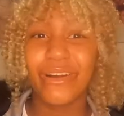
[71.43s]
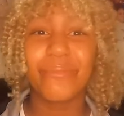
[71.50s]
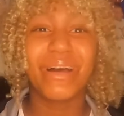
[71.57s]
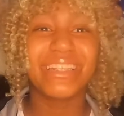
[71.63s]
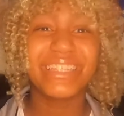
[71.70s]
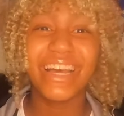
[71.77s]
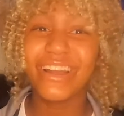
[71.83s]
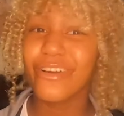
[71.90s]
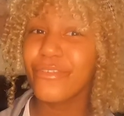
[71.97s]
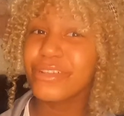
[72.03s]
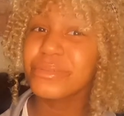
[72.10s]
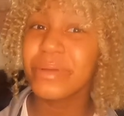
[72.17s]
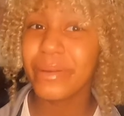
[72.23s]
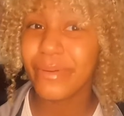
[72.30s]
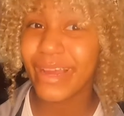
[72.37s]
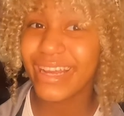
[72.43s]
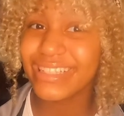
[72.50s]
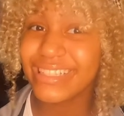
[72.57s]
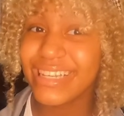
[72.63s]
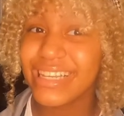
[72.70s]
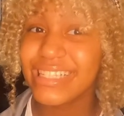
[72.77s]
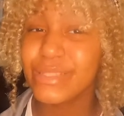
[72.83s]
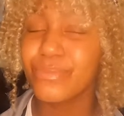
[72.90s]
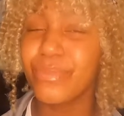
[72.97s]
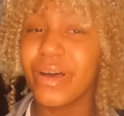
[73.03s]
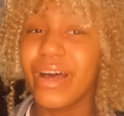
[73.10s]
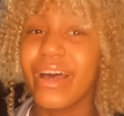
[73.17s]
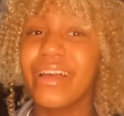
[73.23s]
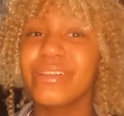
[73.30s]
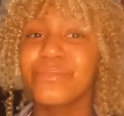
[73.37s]
We're about to head over to my practice,
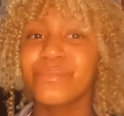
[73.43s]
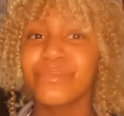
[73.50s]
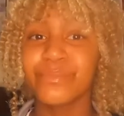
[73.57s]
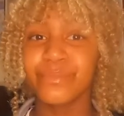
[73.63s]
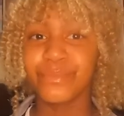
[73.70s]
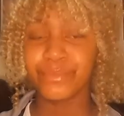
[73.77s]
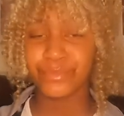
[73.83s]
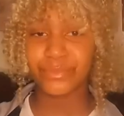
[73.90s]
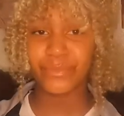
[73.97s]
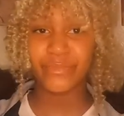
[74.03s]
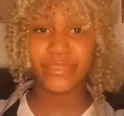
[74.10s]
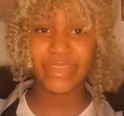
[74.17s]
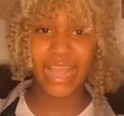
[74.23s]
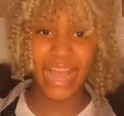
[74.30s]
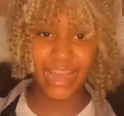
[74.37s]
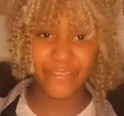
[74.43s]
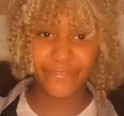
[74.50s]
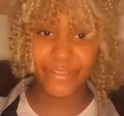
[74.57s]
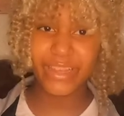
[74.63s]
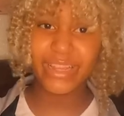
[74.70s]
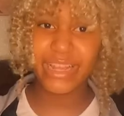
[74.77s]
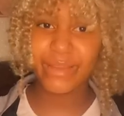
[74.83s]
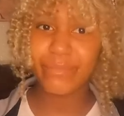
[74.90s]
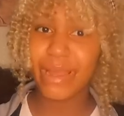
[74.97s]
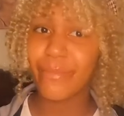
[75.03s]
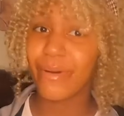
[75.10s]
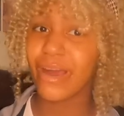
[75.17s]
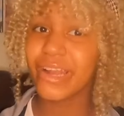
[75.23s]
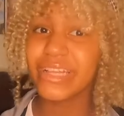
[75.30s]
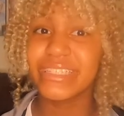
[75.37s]
but I feel
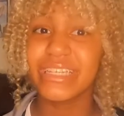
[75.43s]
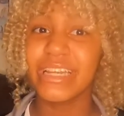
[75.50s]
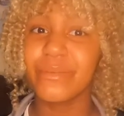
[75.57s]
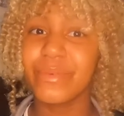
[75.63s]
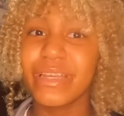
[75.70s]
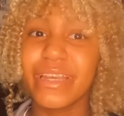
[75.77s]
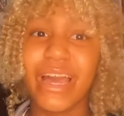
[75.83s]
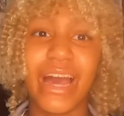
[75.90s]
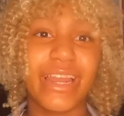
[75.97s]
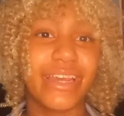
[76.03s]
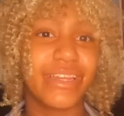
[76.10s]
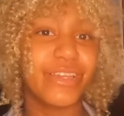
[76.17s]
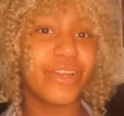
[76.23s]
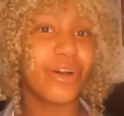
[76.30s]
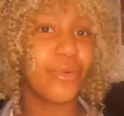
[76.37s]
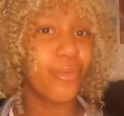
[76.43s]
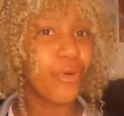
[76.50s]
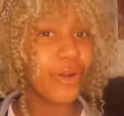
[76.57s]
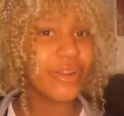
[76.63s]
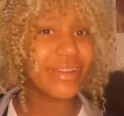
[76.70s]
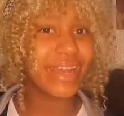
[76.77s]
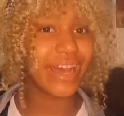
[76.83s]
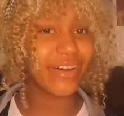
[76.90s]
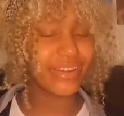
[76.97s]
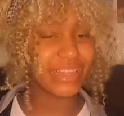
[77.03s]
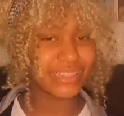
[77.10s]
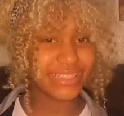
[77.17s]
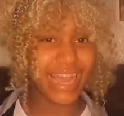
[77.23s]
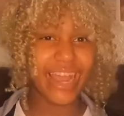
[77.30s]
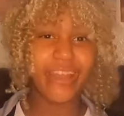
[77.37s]
like my body's gonna be kind of, you know, worn down
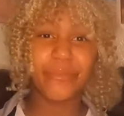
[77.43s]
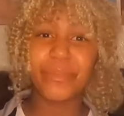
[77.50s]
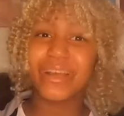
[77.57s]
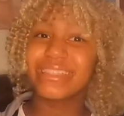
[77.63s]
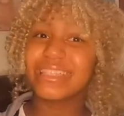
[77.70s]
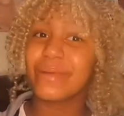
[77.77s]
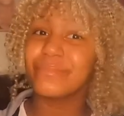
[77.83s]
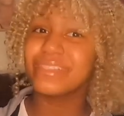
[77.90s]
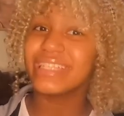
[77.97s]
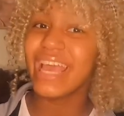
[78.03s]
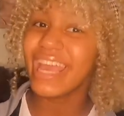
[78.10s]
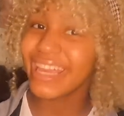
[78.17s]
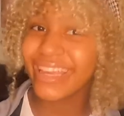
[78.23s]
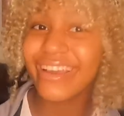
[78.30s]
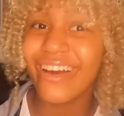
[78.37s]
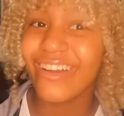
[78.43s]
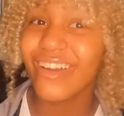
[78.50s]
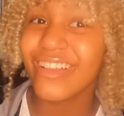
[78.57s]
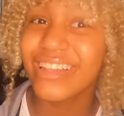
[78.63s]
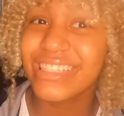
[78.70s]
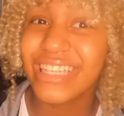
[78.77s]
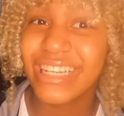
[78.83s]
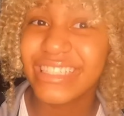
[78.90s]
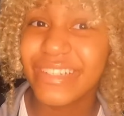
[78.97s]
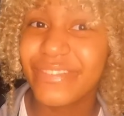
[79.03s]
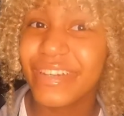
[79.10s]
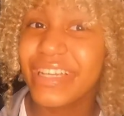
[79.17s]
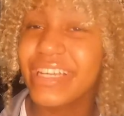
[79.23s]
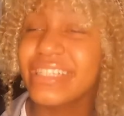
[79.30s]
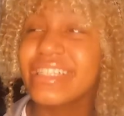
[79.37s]
and tired because I'm taking on all these
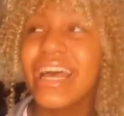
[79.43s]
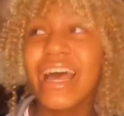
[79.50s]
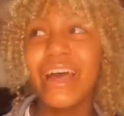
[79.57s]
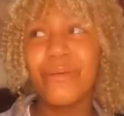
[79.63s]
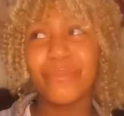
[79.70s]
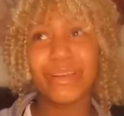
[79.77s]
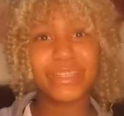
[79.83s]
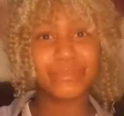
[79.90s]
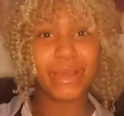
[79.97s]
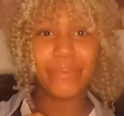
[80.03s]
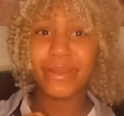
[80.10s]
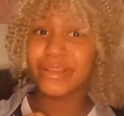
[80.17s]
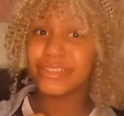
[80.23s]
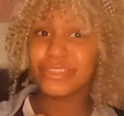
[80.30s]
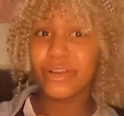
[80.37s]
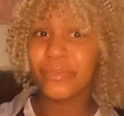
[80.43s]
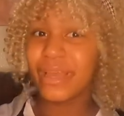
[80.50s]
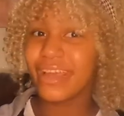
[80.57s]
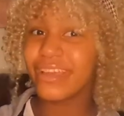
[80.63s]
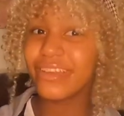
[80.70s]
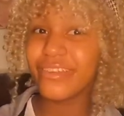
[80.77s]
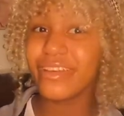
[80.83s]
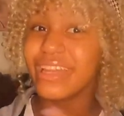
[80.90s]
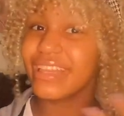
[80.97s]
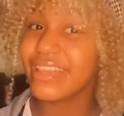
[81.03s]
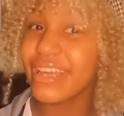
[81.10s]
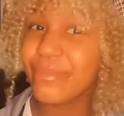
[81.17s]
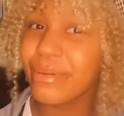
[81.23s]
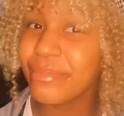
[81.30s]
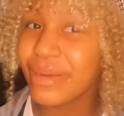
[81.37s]
activities because my parents told me I could do
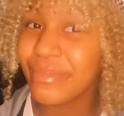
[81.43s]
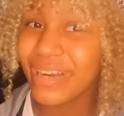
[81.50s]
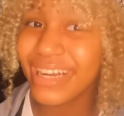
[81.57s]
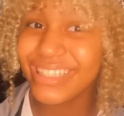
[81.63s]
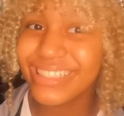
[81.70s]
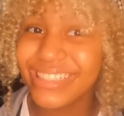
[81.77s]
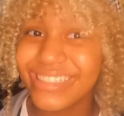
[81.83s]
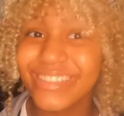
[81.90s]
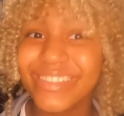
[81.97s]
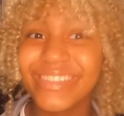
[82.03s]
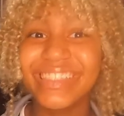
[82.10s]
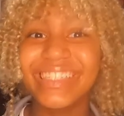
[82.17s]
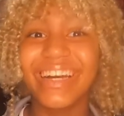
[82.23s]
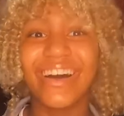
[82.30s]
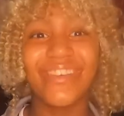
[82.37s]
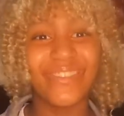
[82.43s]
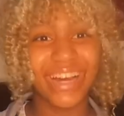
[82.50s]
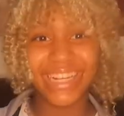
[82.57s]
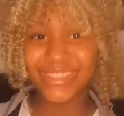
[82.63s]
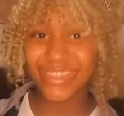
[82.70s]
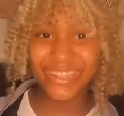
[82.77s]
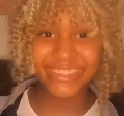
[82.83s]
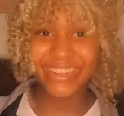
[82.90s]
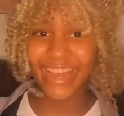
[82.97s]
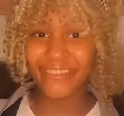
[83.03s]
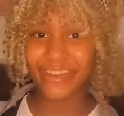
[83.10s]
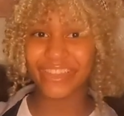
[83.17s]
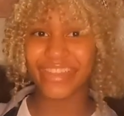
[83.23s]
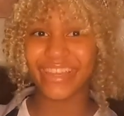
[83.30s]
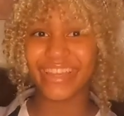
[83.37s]
anything I put my mind to, so might as well do
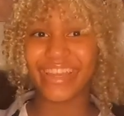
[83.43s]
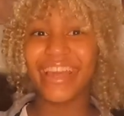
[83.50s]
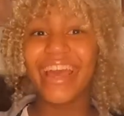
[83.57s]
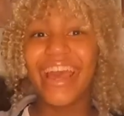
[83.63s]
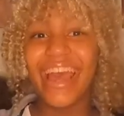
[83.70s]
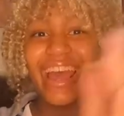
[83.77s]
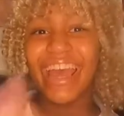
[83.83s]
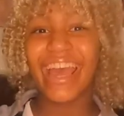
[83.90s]
everything